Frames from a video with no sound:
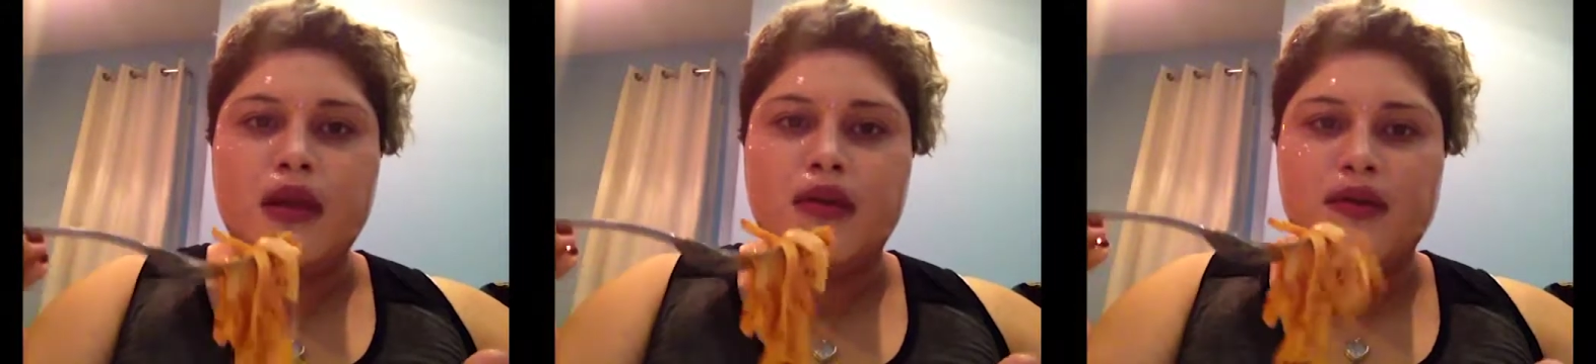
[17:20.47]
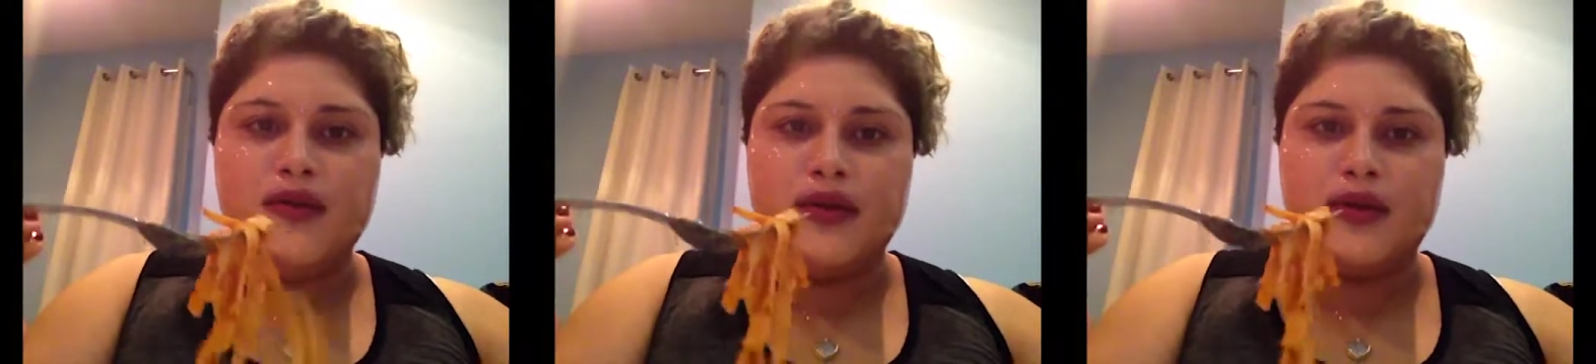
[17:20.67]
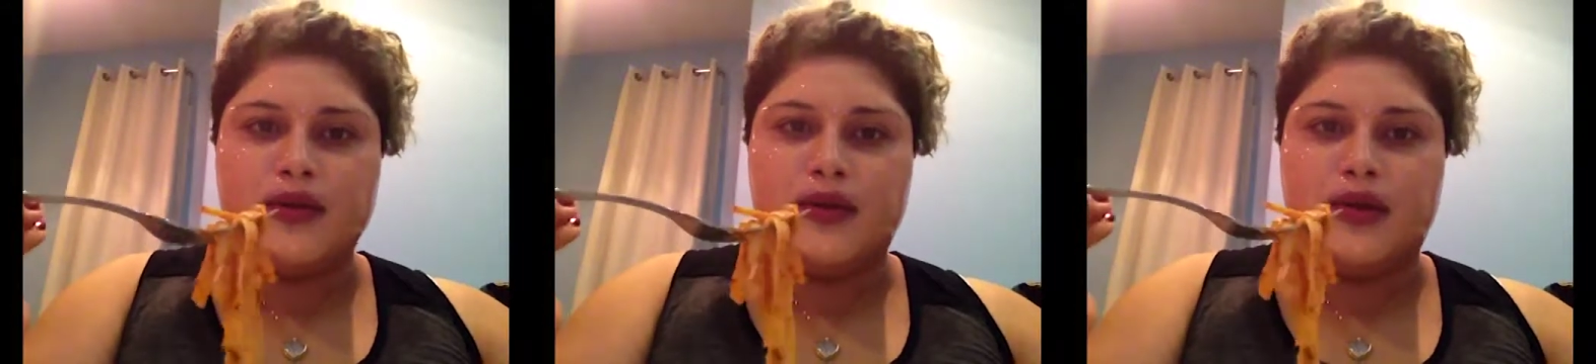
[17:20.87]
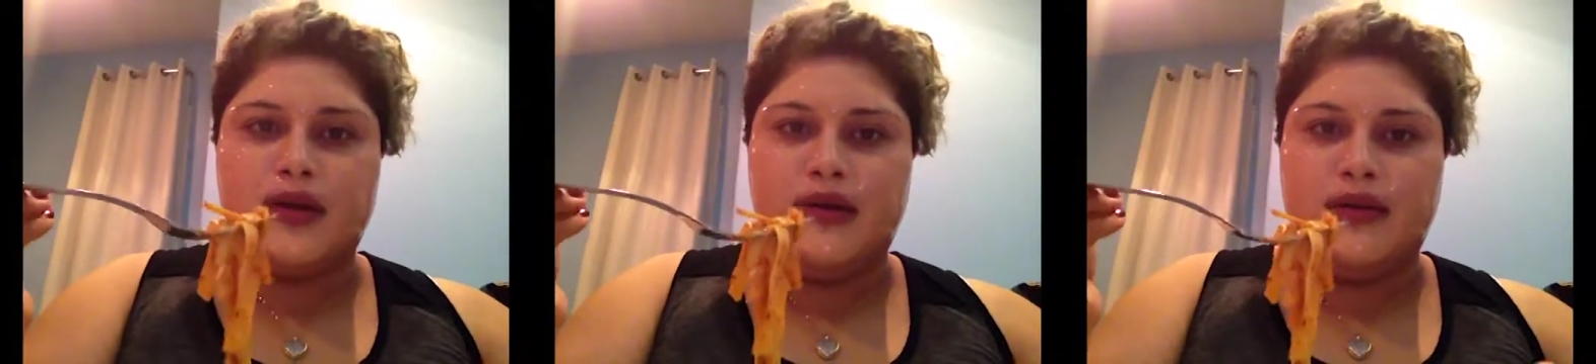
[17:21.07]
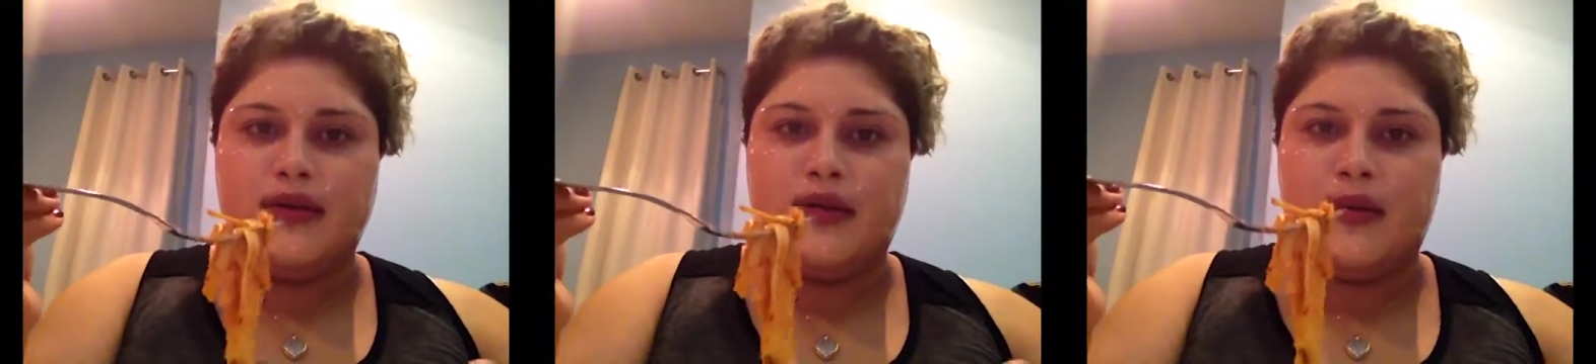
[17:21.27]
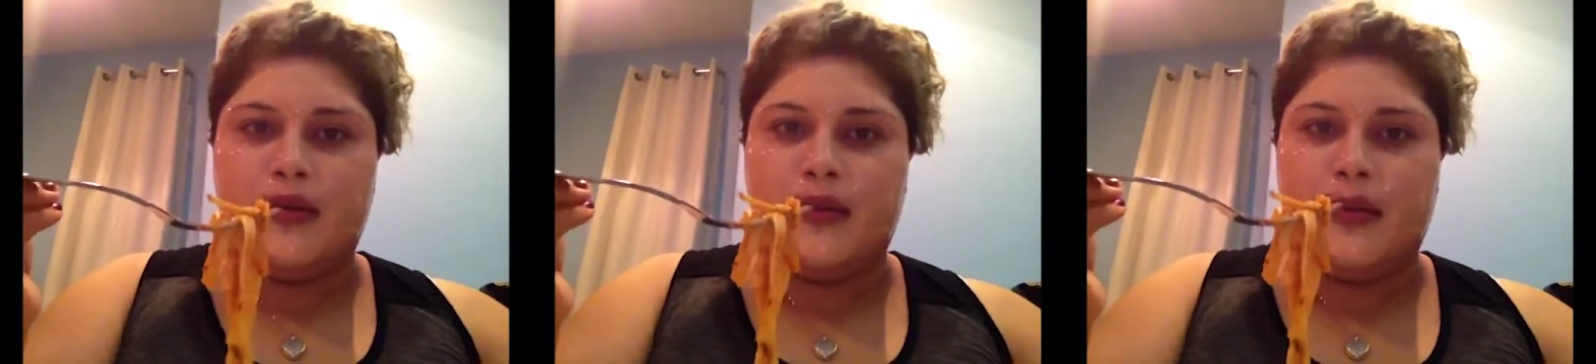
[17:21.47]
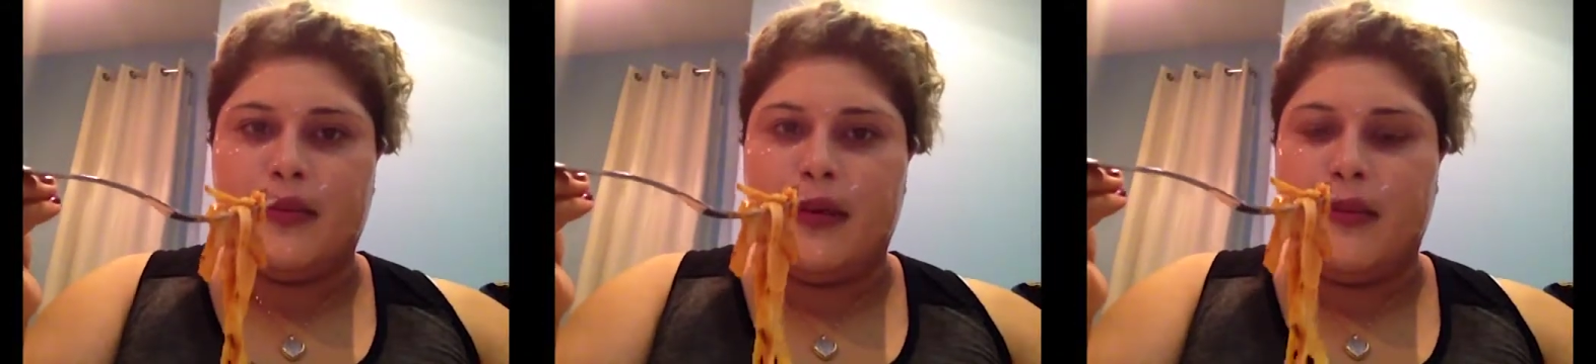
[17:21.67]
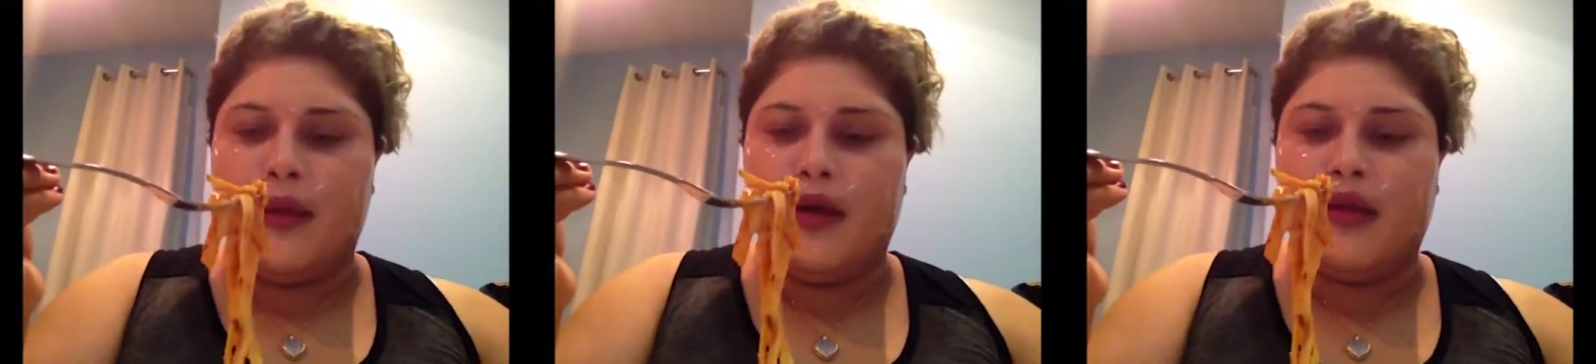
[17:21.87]
It feels weird every time I open
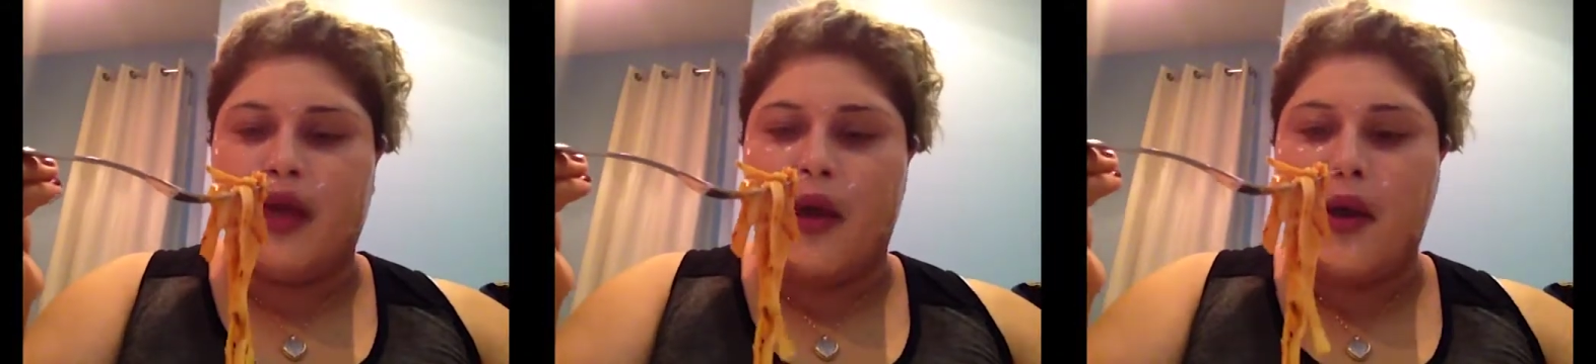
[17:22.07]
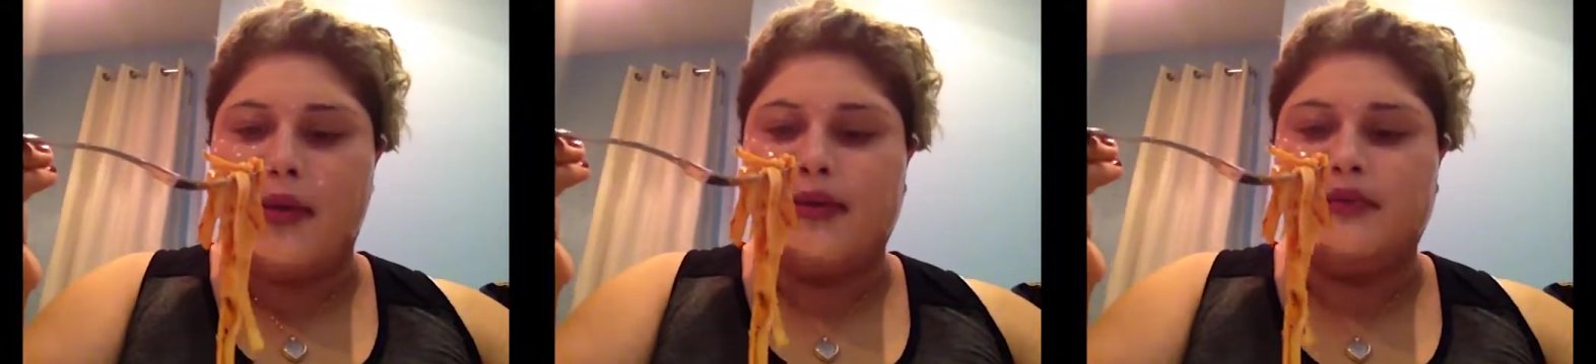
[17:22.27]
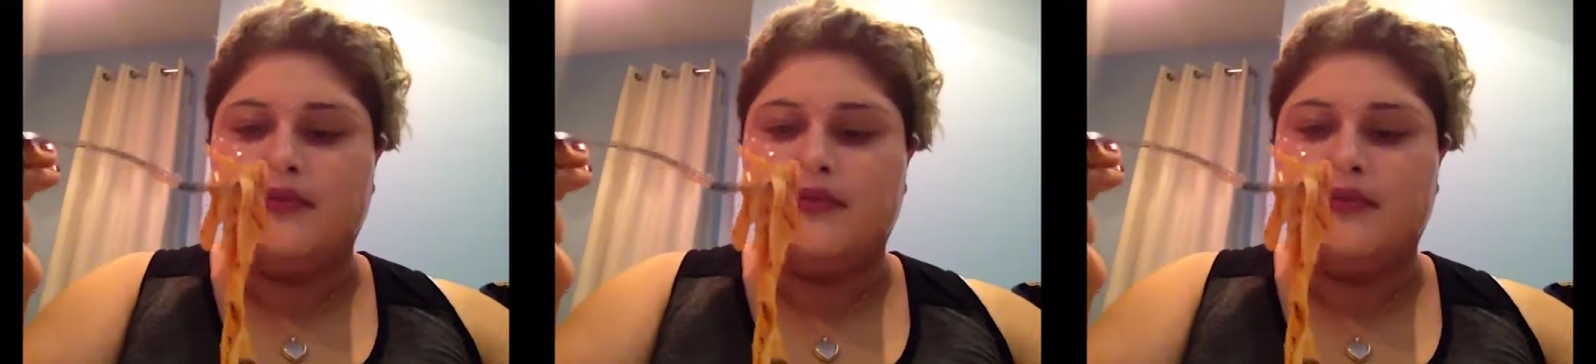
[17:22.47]
my mouth.